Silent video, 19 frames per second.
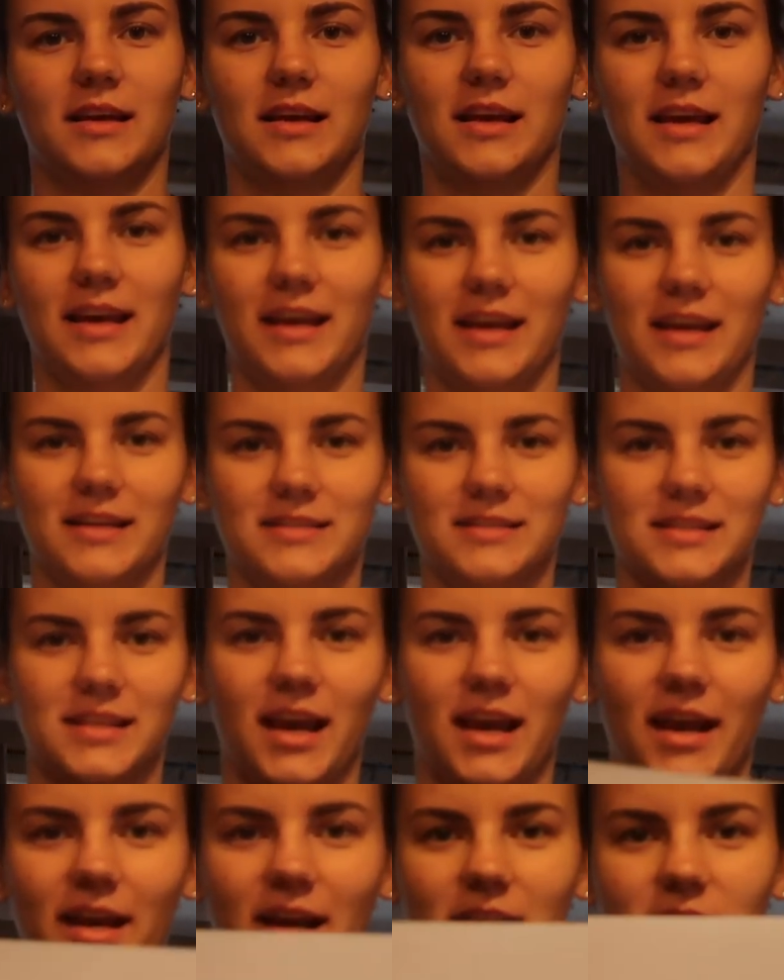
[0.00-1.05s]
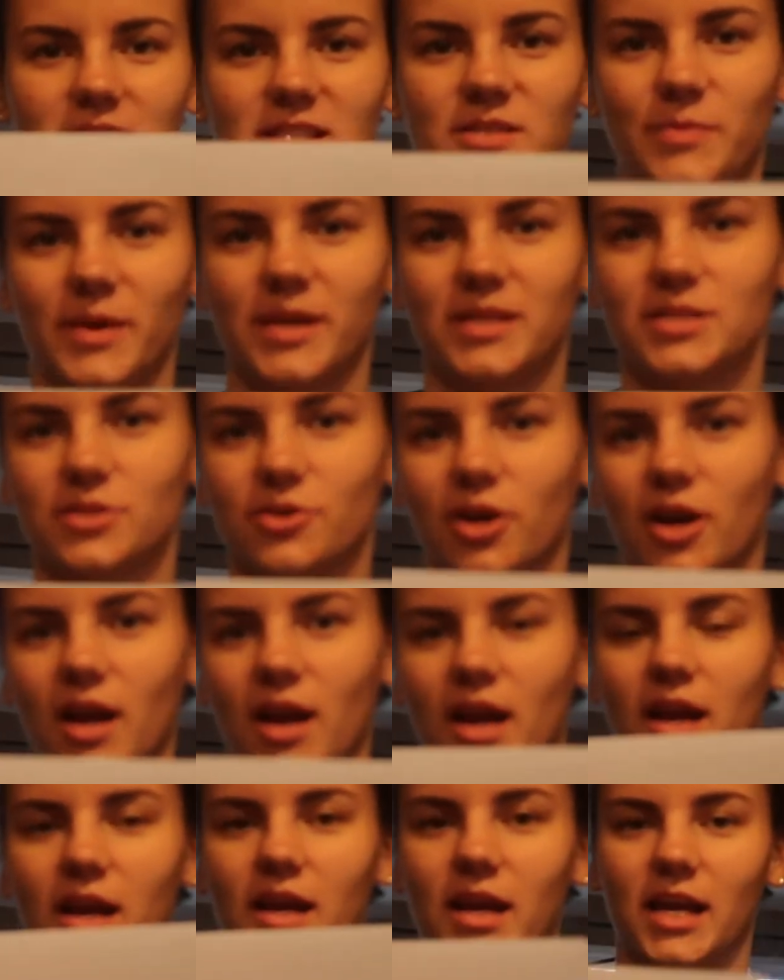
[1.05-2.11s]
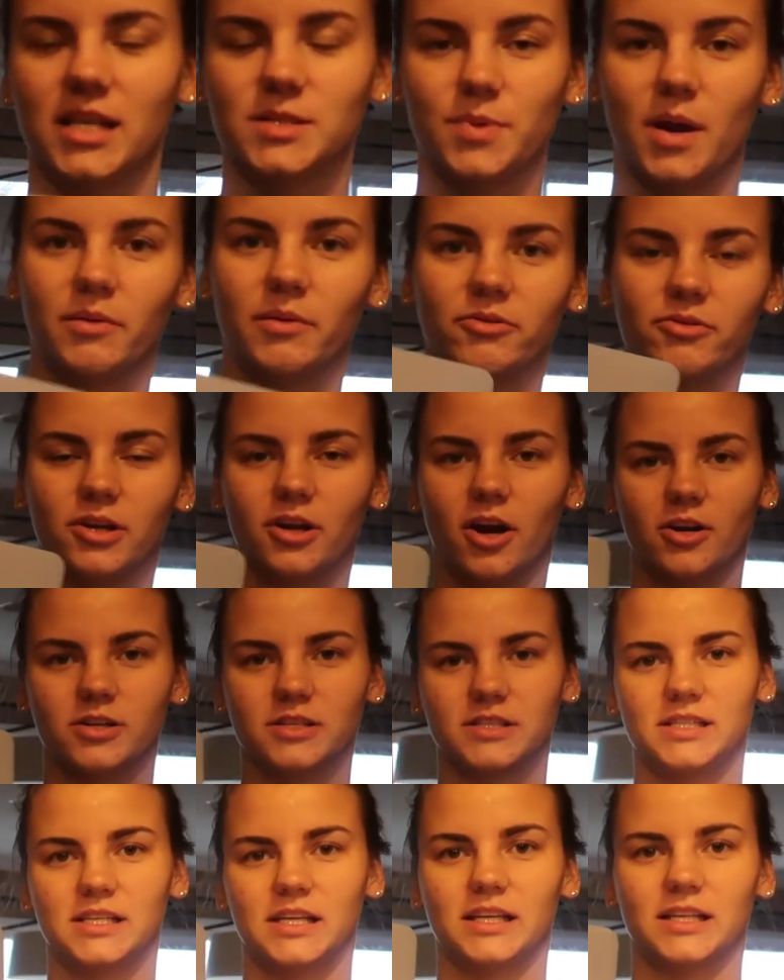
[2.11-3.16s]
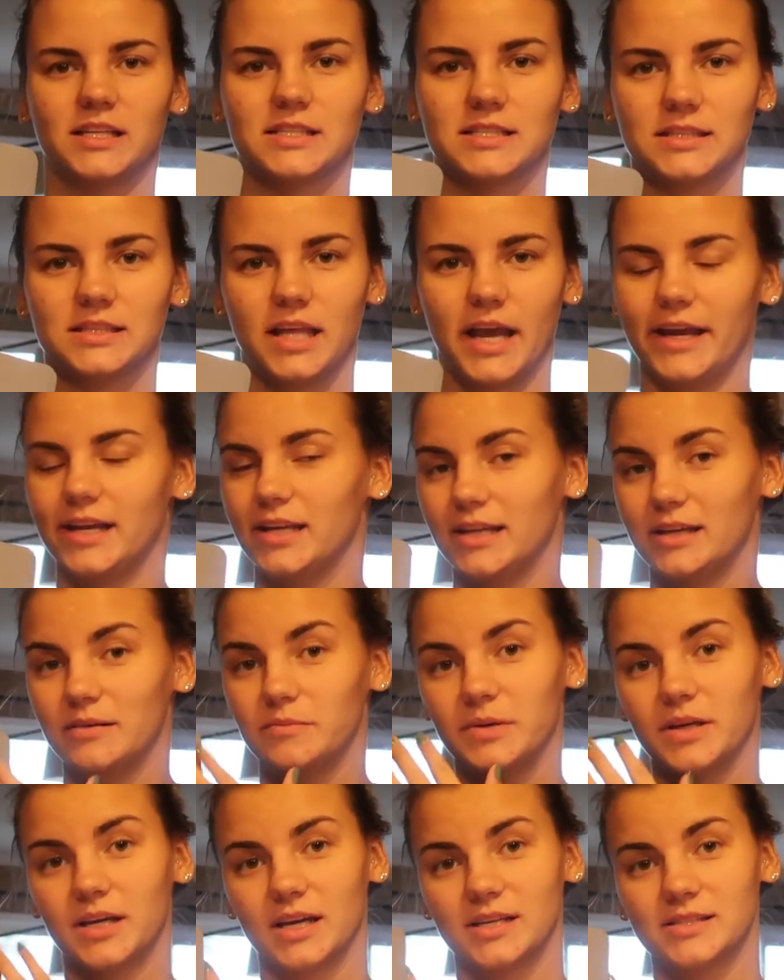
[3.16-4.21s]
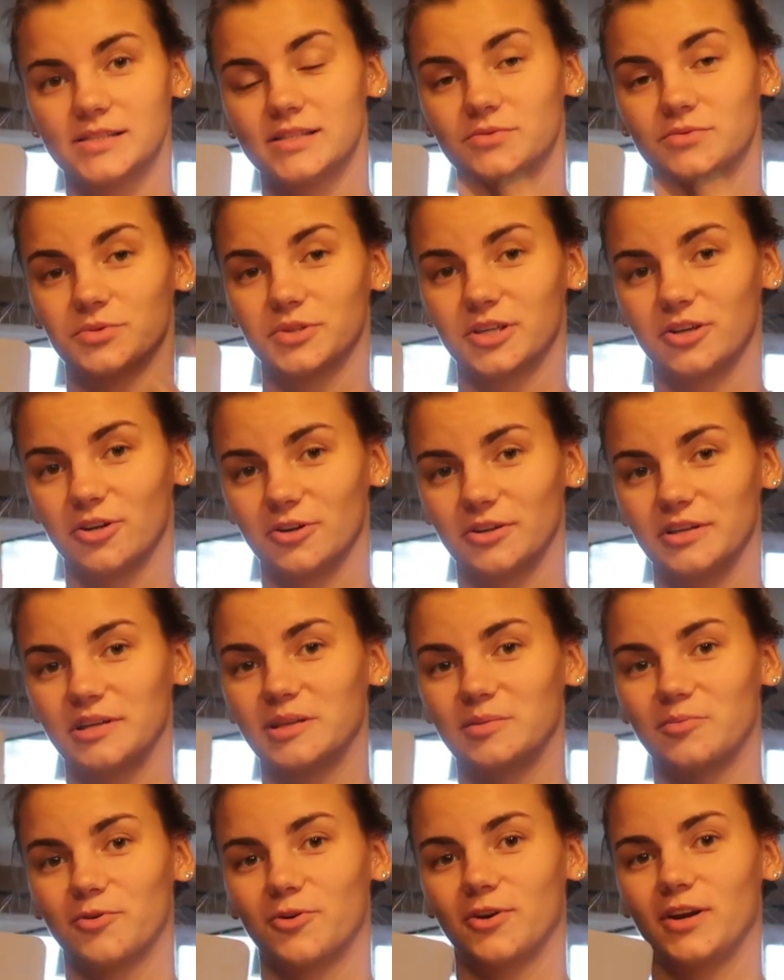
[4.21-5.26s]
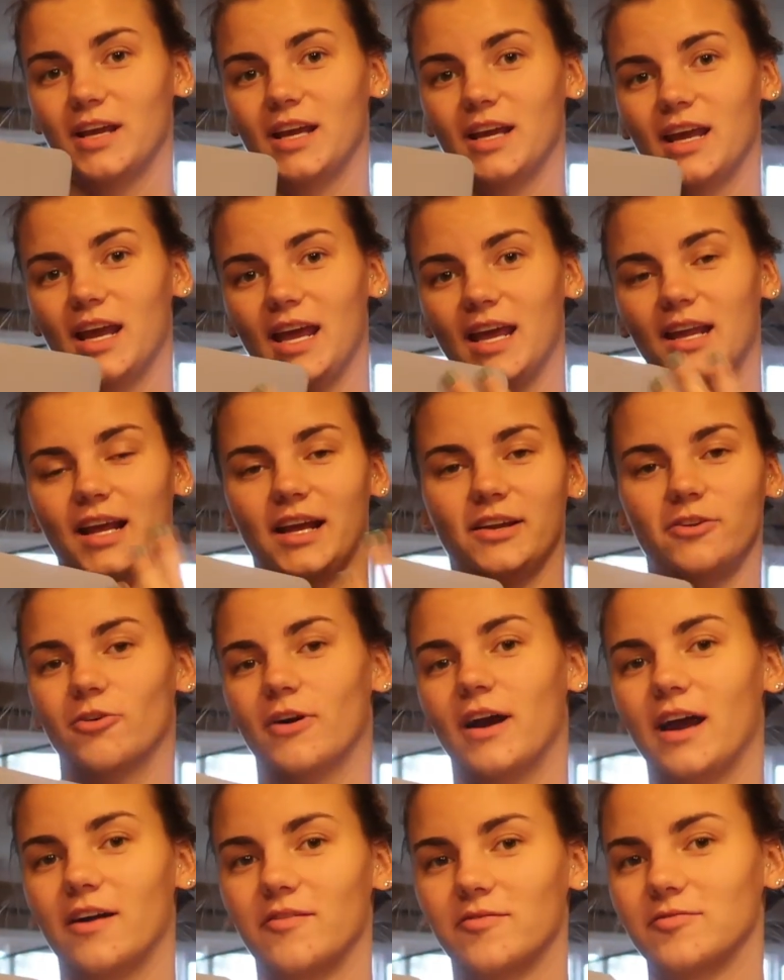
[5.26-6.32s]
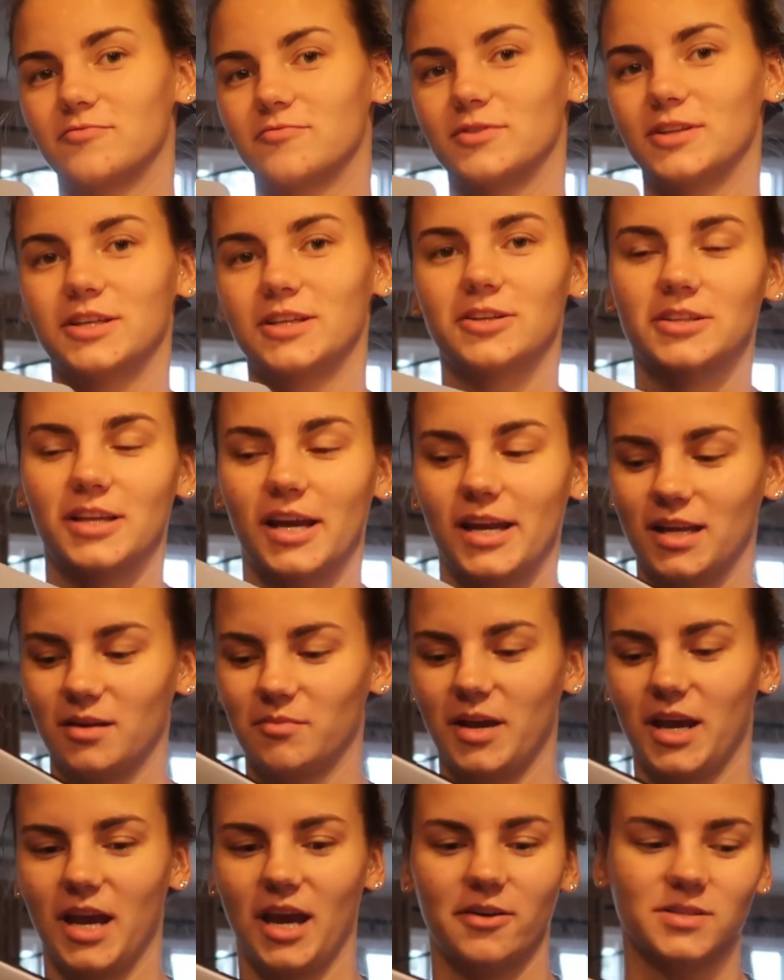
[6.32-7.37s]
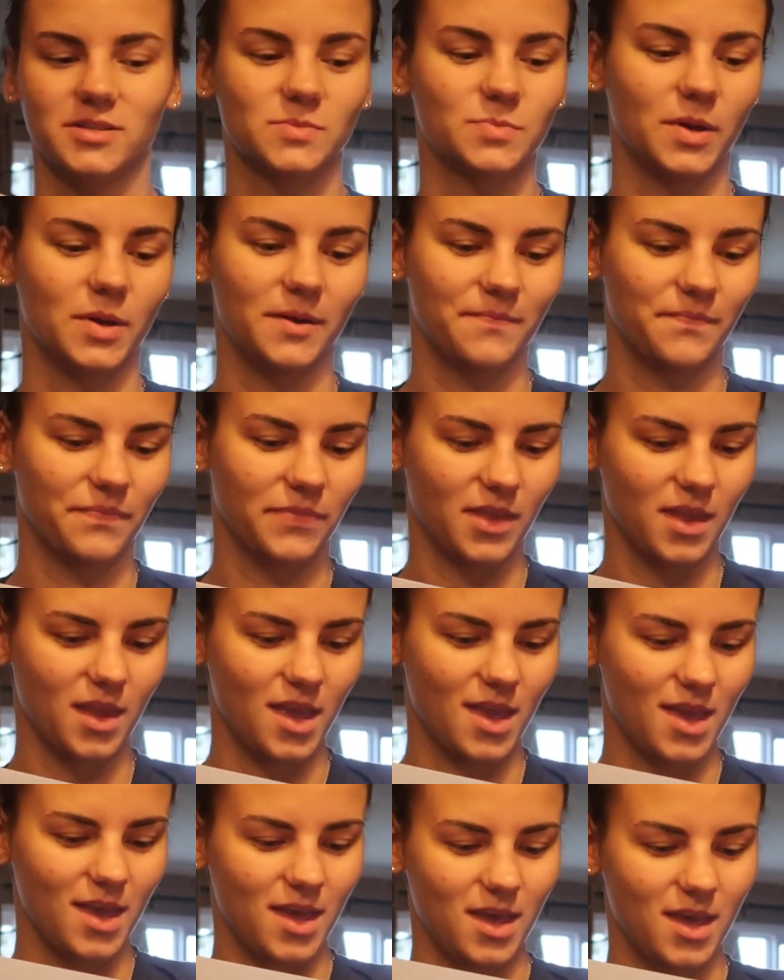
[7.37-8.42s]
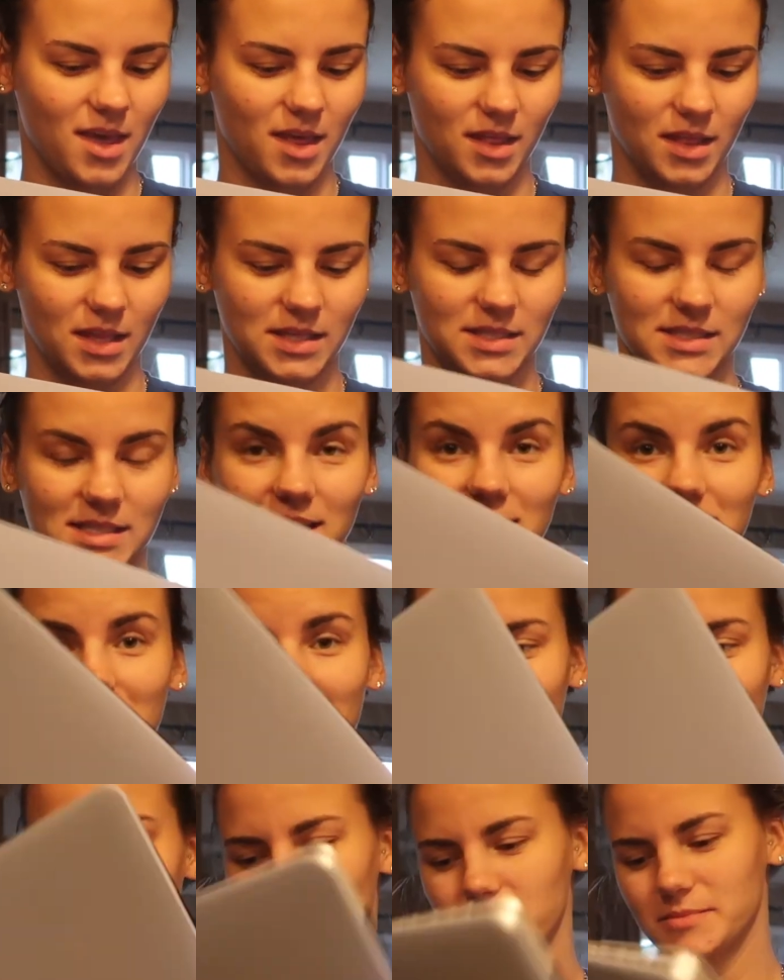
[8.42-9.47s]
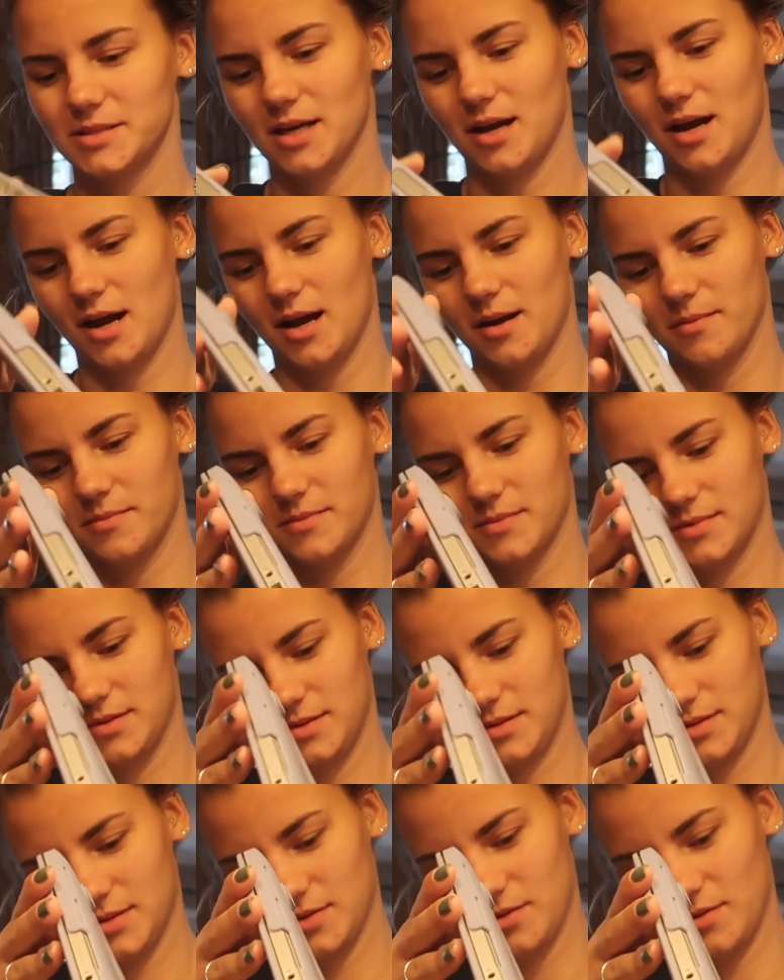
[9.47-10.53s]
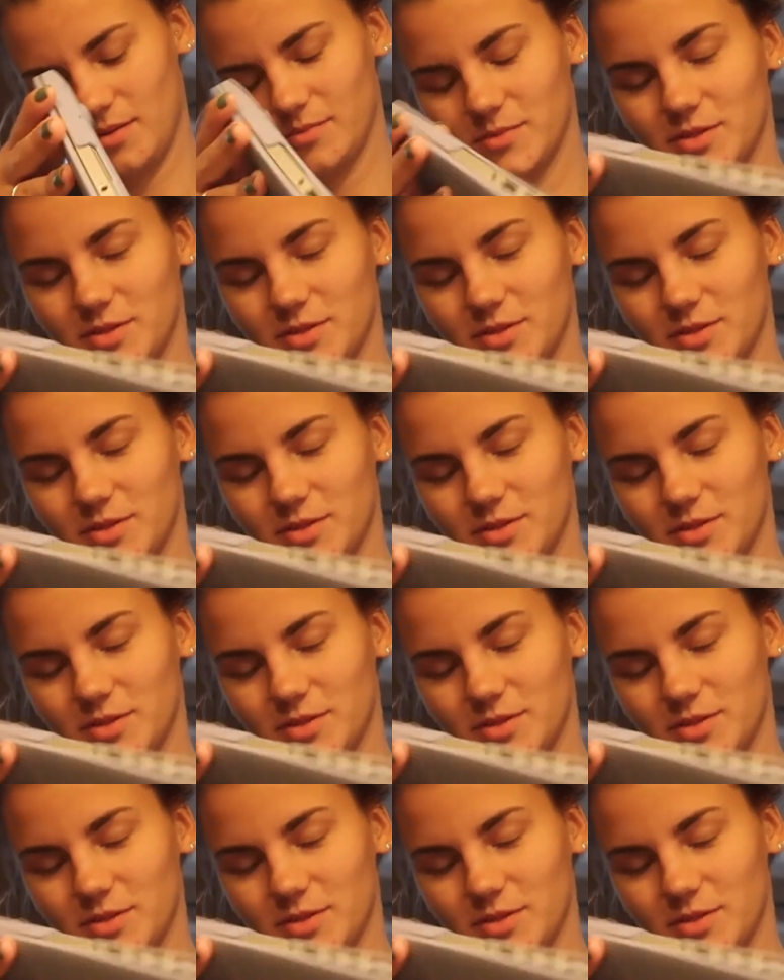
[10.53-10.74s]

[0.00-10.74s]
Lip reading: And yeah, I got space gray. It's probably really hard to see in this lighting because it's really early in the morning and I don't have really good lighting in my house, but this is the laptop. So I'm